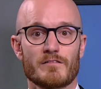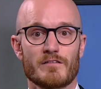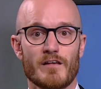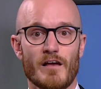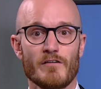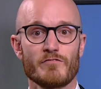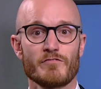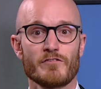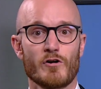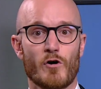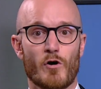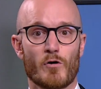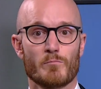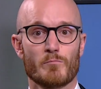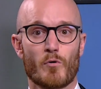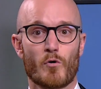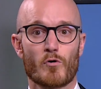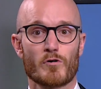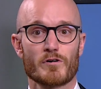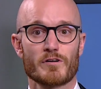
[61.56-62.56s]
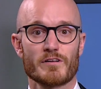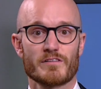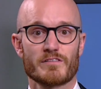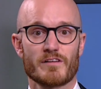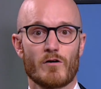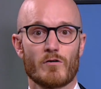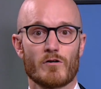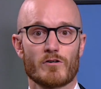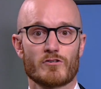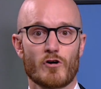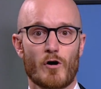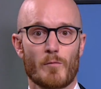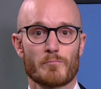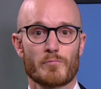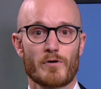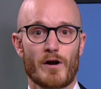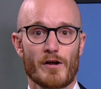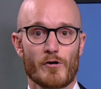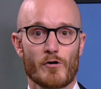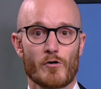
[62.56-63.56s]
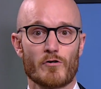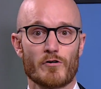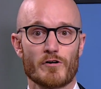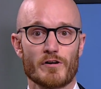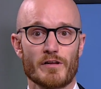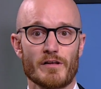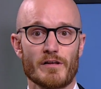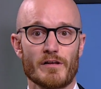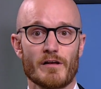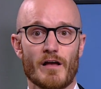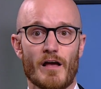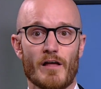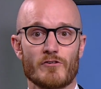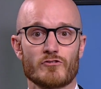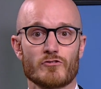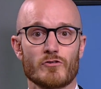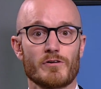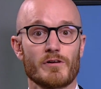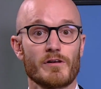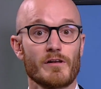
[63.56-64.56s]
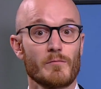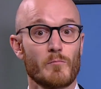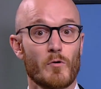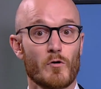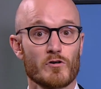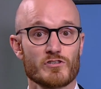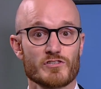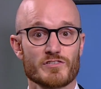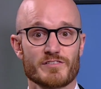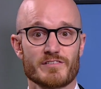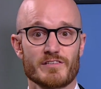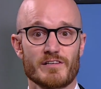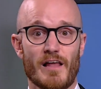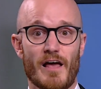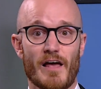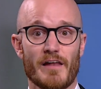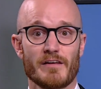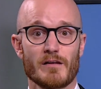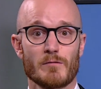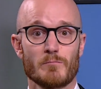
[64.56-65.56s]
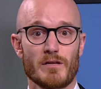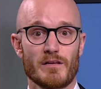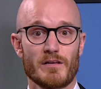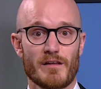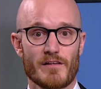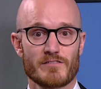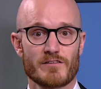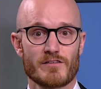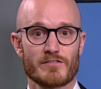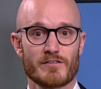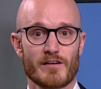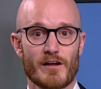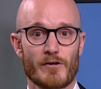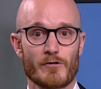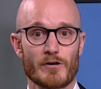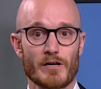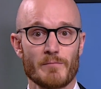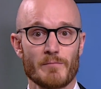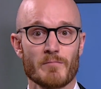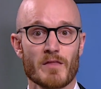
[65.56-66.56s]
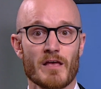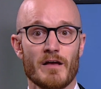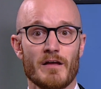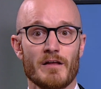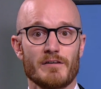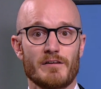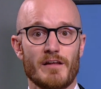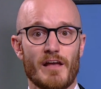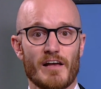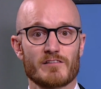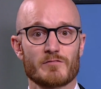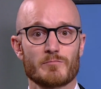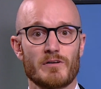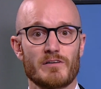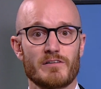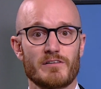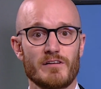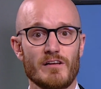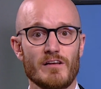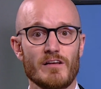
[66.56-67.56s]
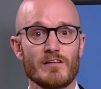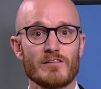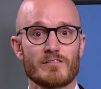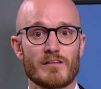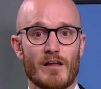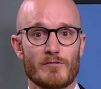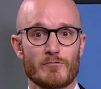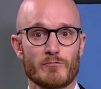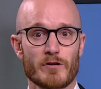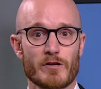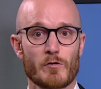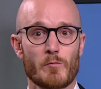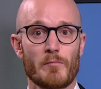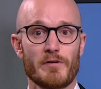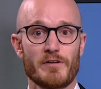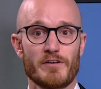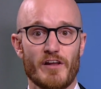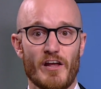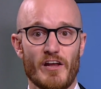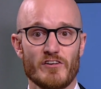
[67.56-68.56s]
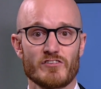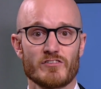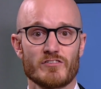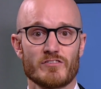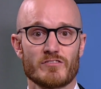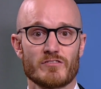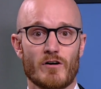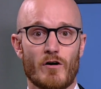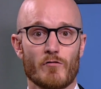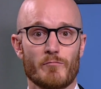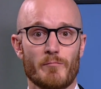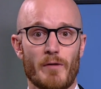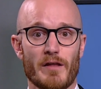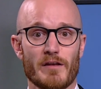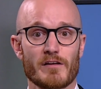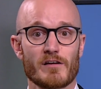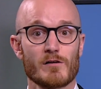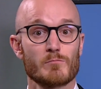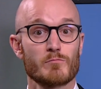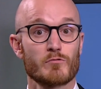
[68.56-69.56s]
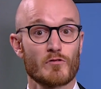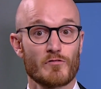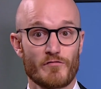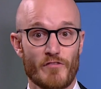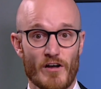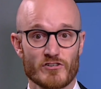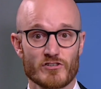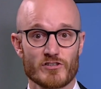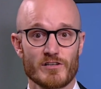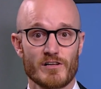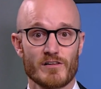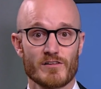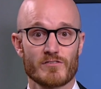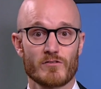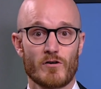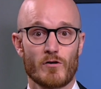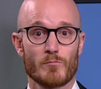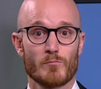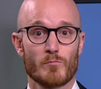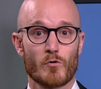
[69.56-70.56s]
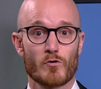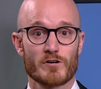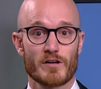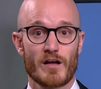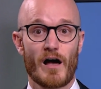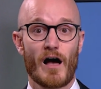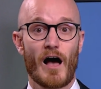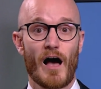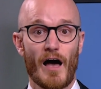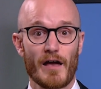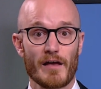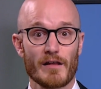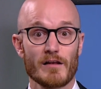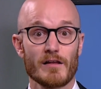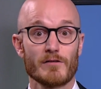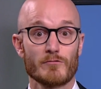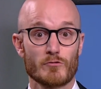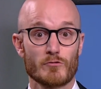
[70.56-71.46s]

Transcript: Safety on board is our top priority, and should an emergency landing be necessary, the expertise and recommendations of medical professionals on board are highly